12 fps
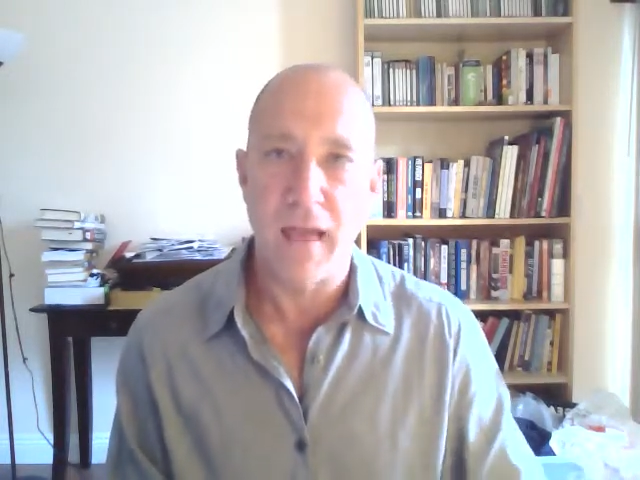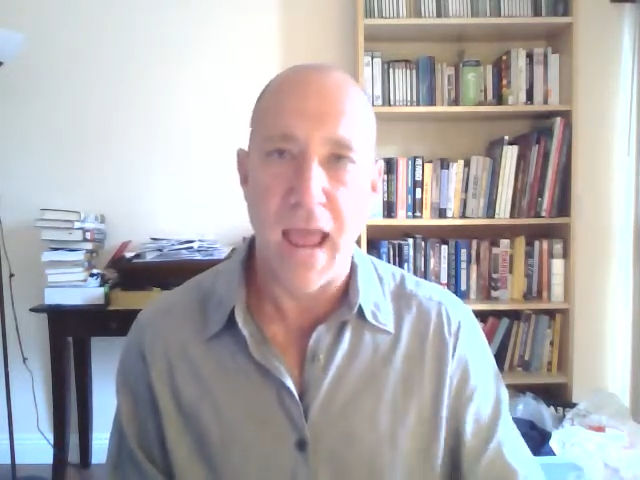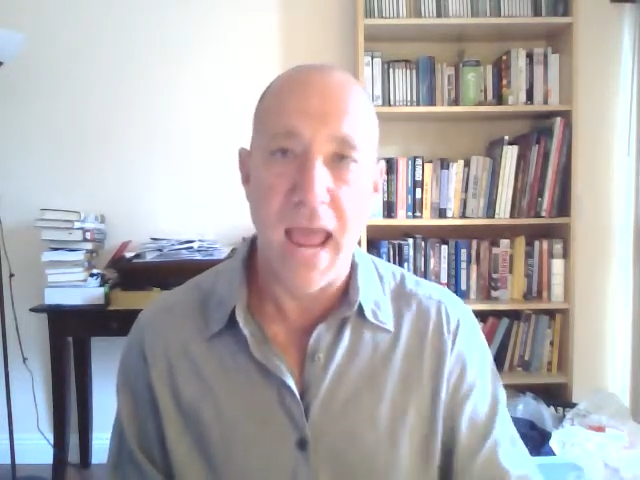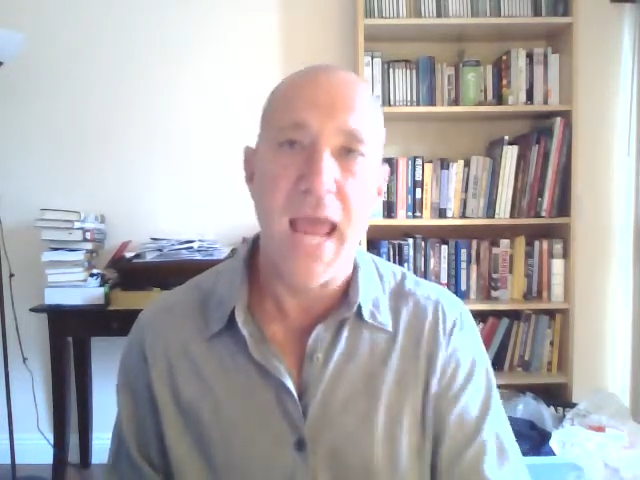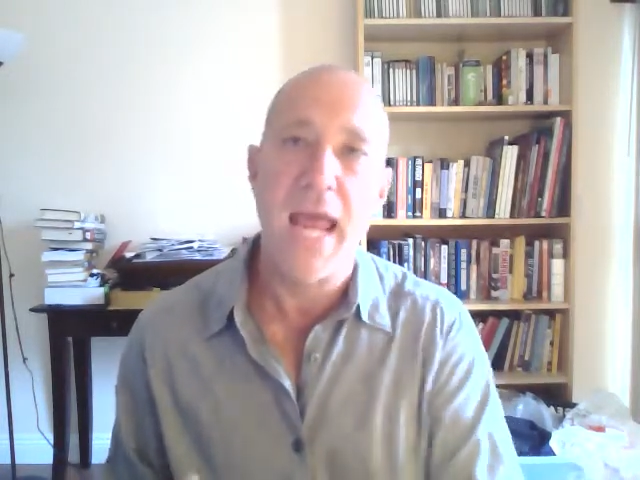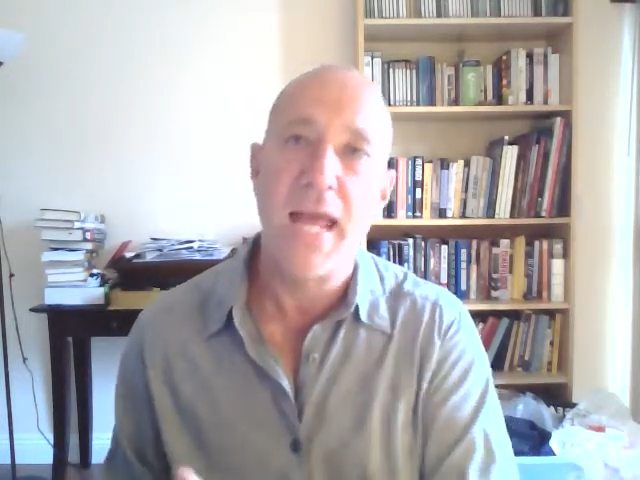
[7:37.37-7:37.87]

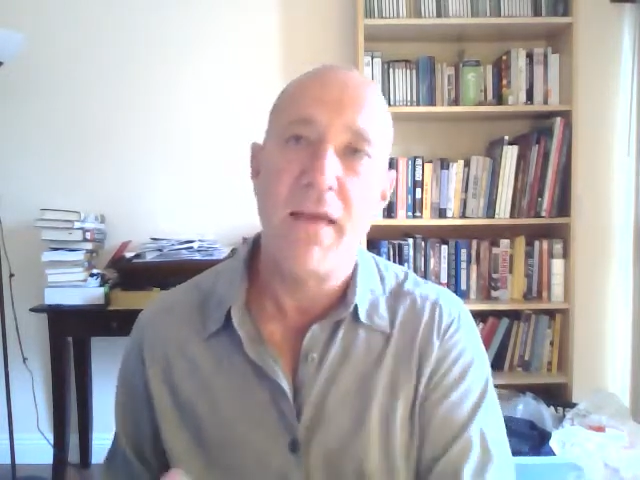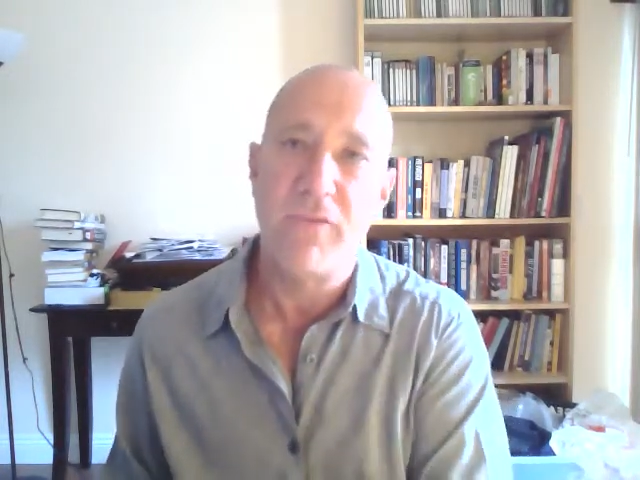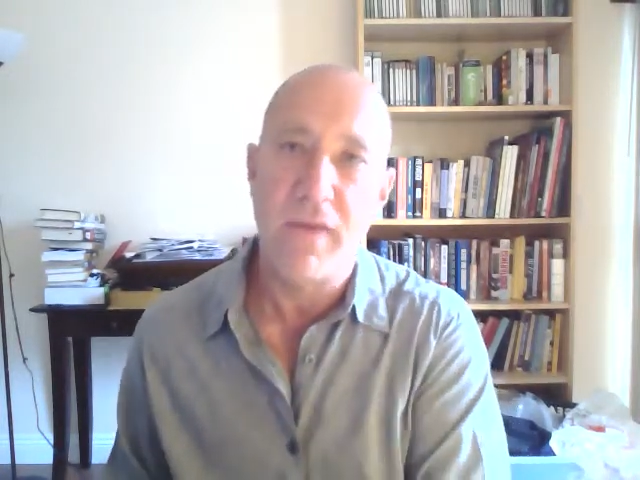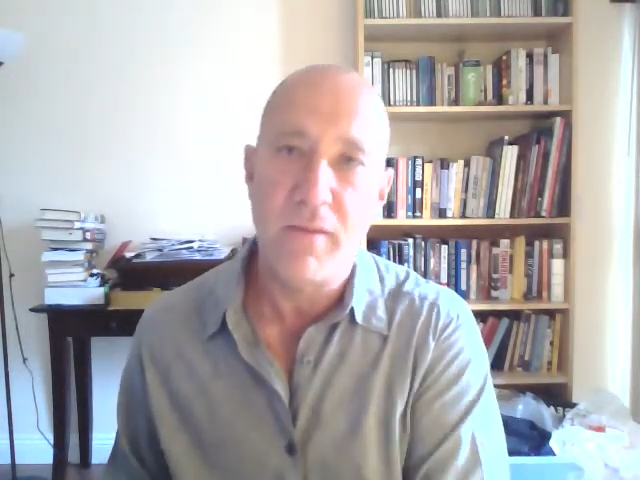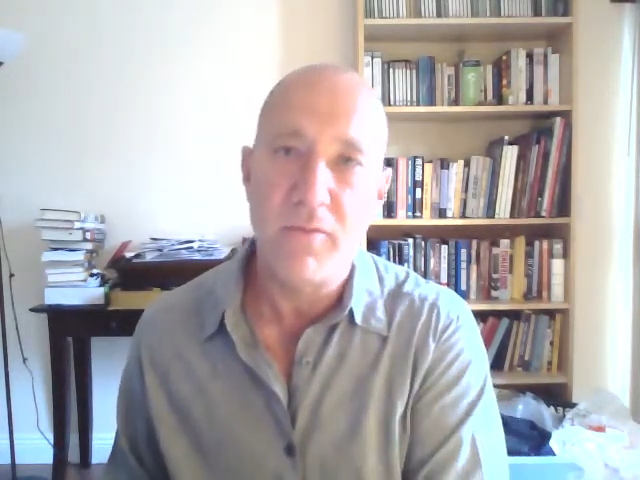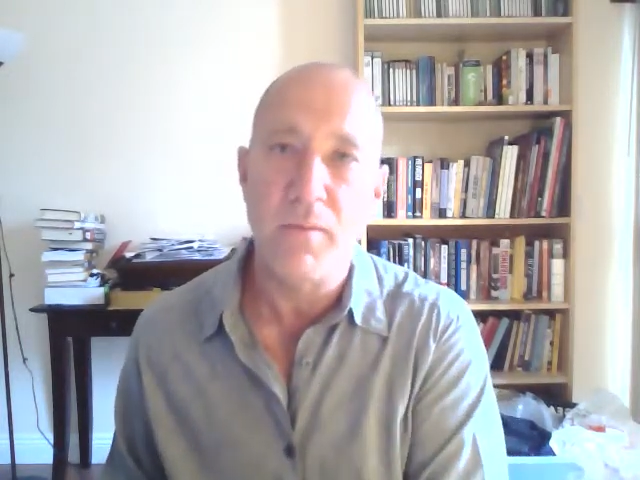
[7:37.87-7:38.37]
A
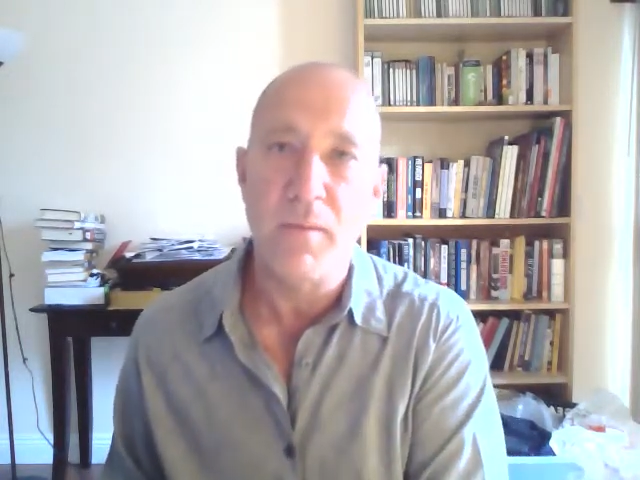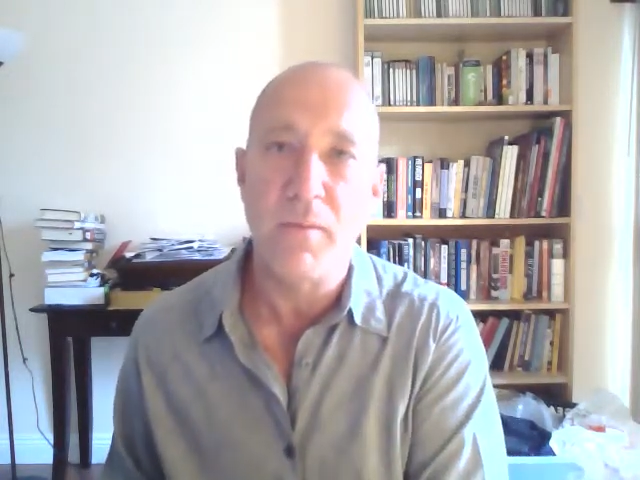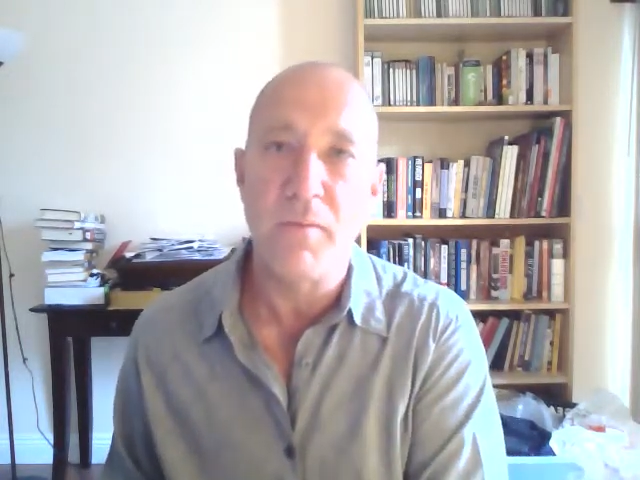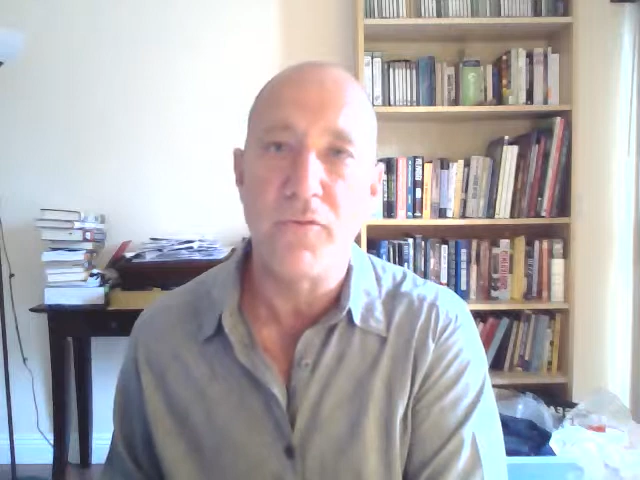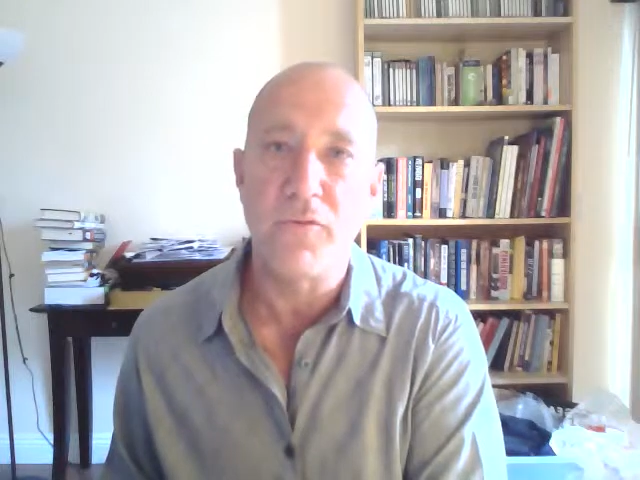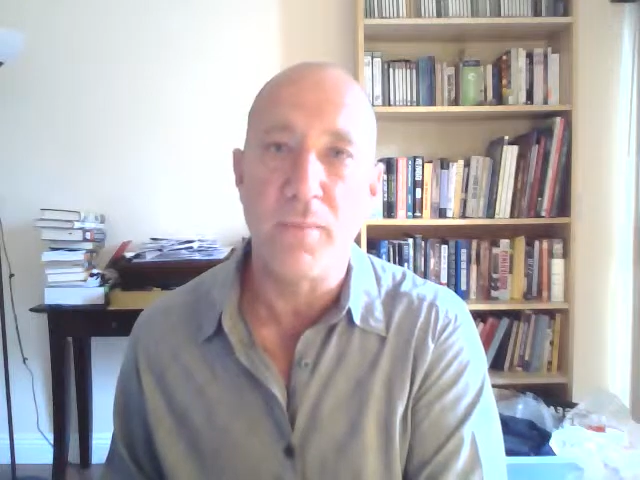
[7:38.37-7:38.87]
seems to be
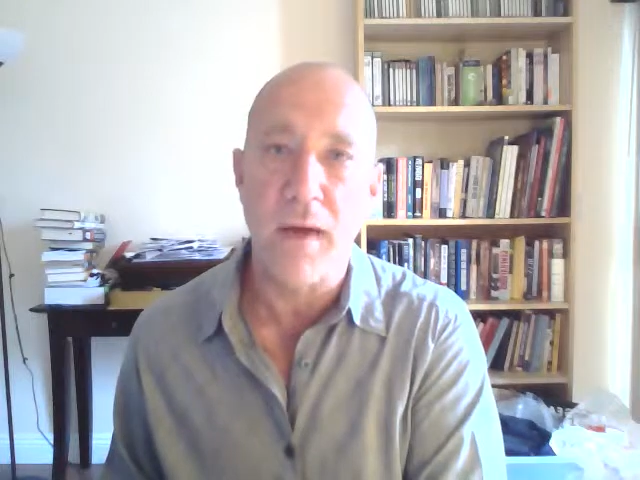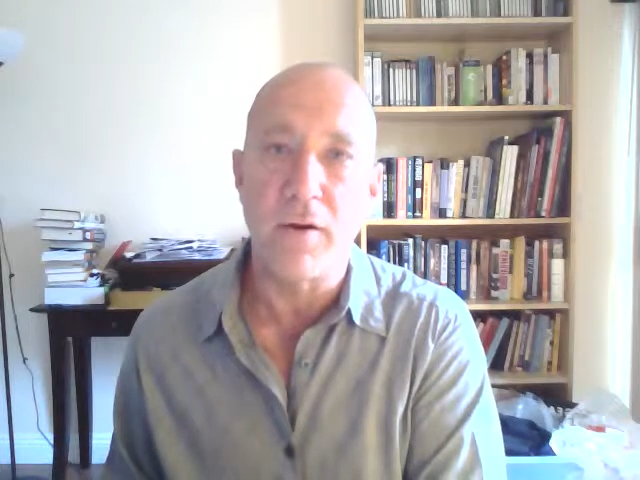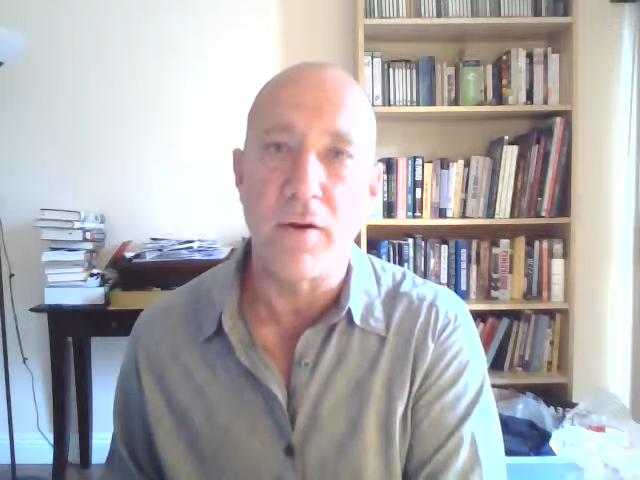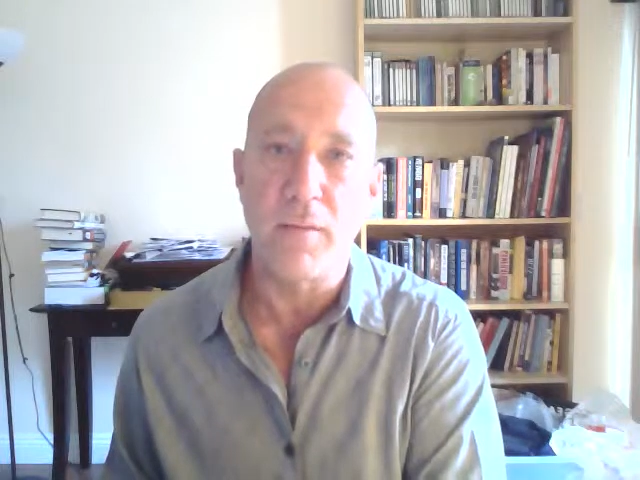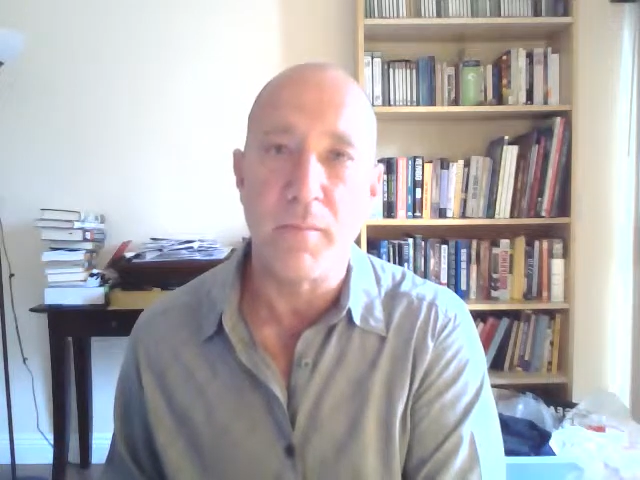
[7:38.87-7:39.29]
much better,